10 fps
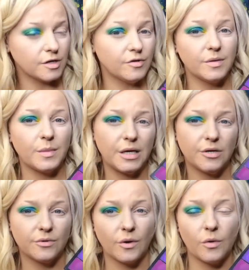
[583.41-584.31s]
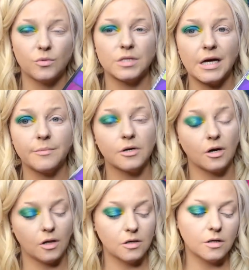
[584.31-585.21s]
You can make your own type of
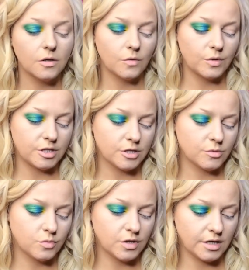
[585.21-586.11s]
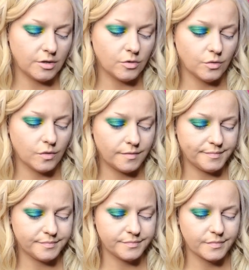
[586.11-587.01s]
color, which is really cool.
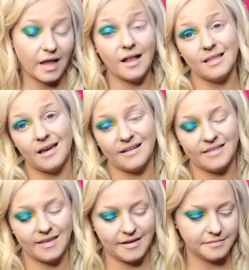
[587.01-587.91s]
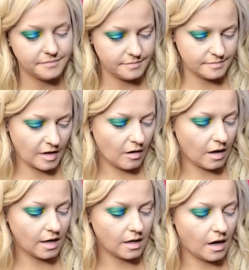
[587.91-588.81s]
I like that. I
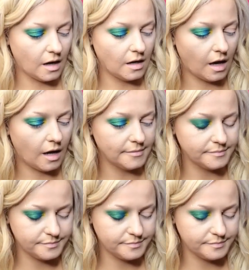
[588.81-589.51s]
like it a lot.